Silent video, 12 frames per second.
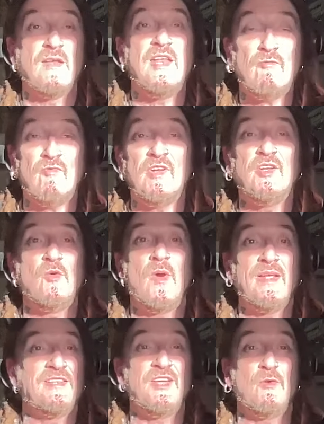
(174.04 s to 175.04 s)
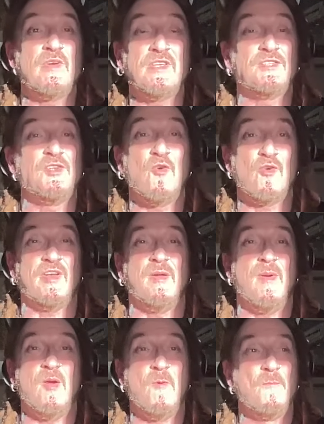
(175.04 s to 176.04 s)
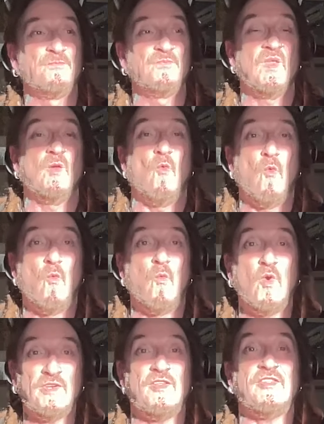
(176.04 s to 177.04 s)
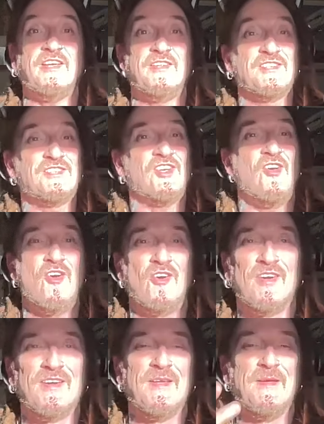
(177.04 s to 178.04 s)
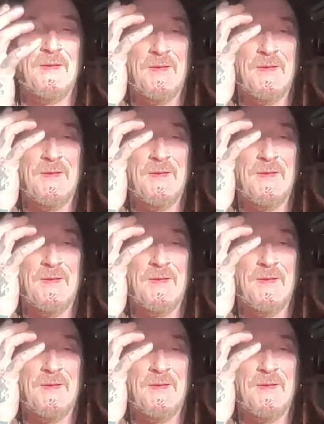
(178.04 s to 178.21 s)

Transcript: literally no idea what you're talking about. What do you think of the song?